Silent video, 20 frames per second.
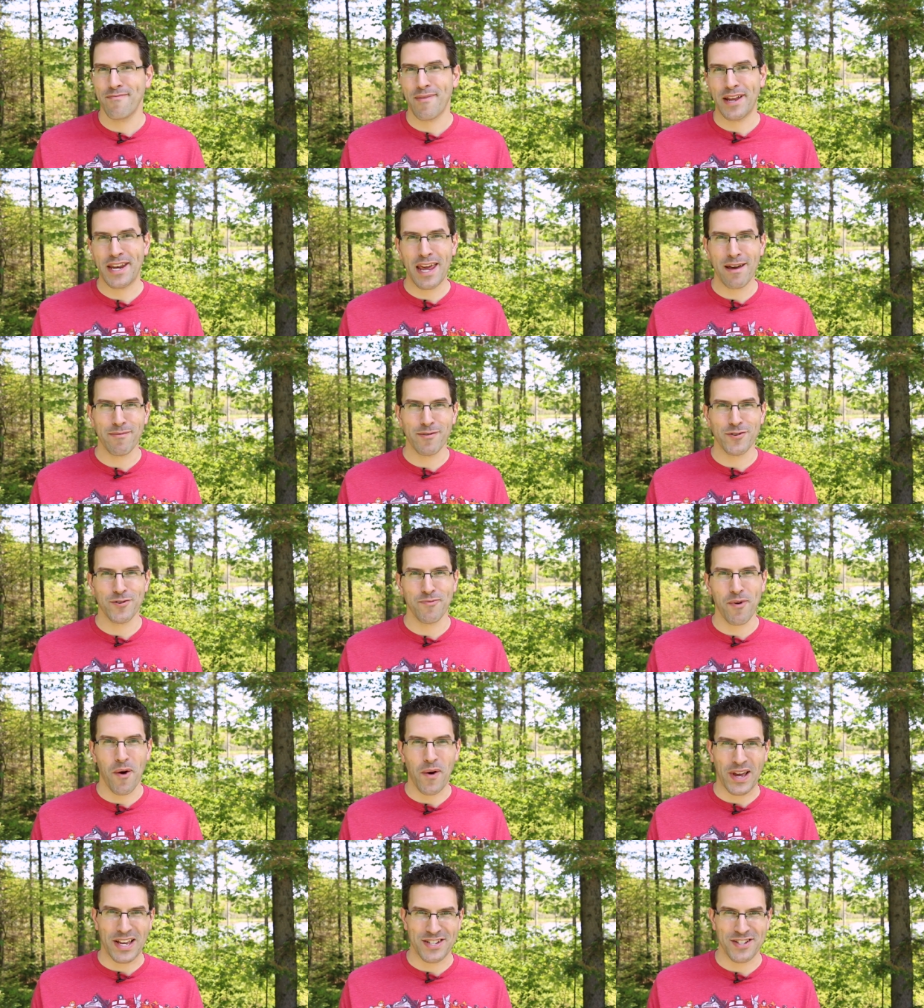My neighbor is
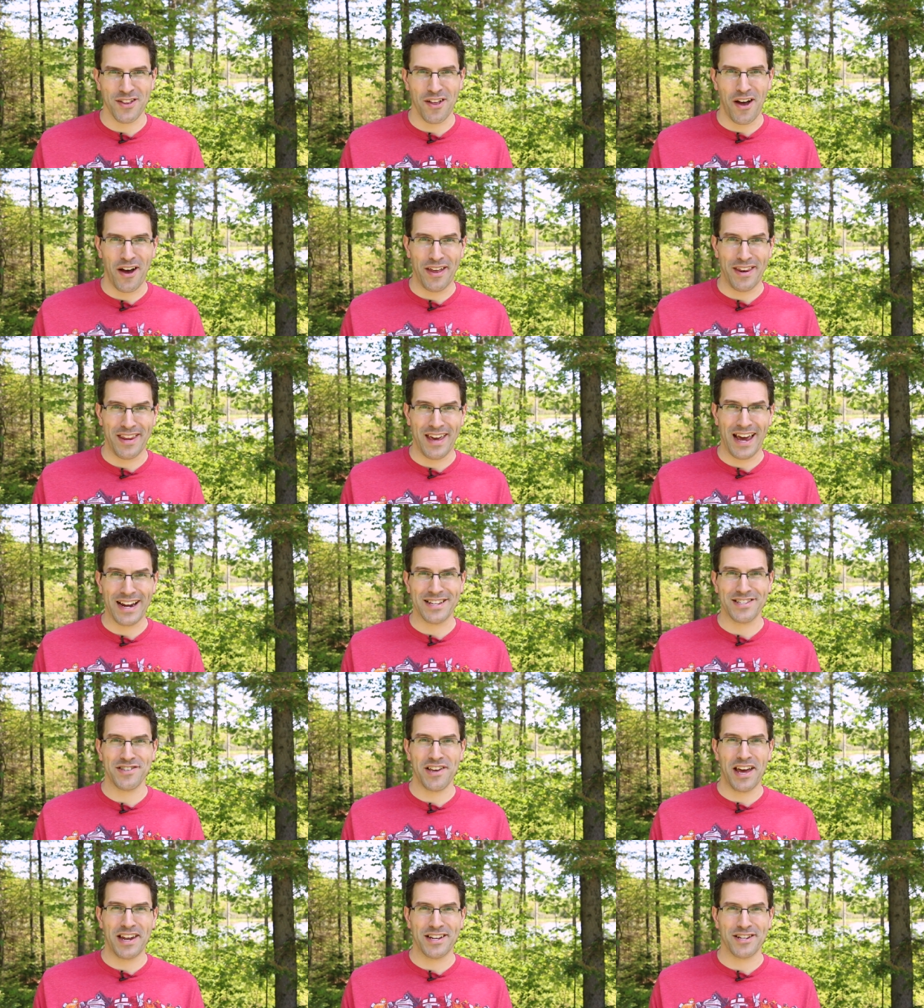mowing his lawn. I
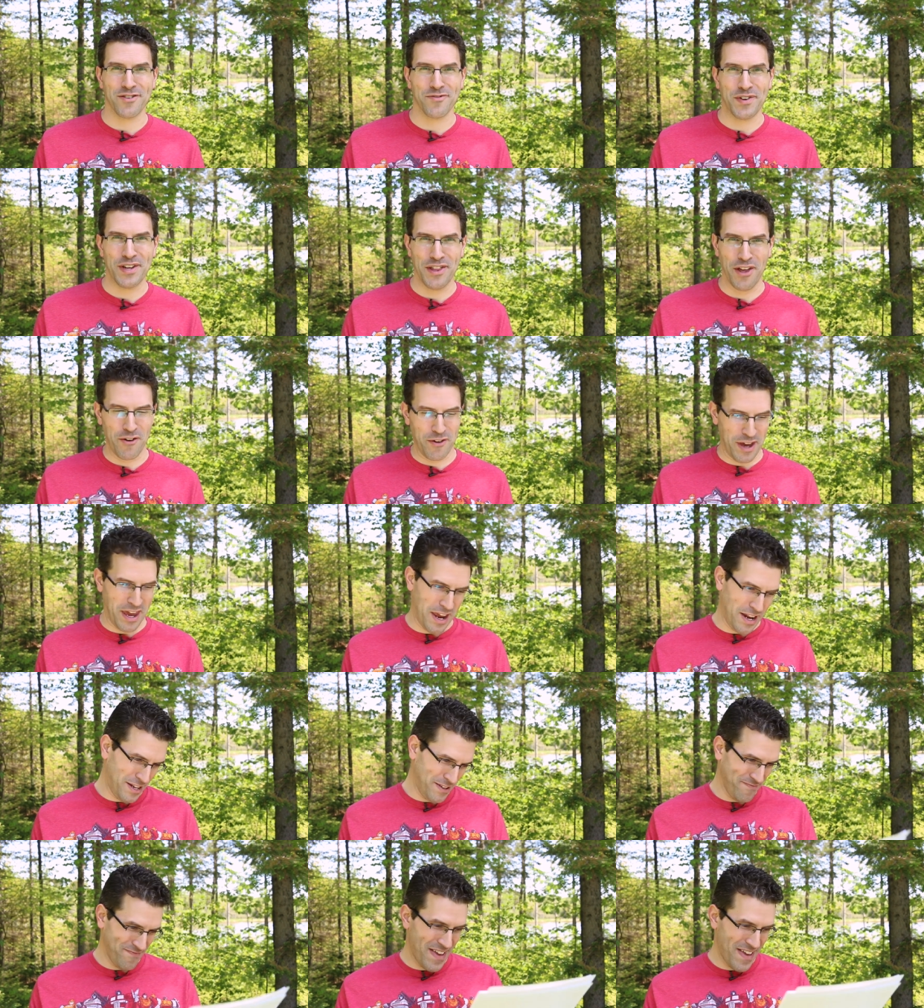decided to relocate.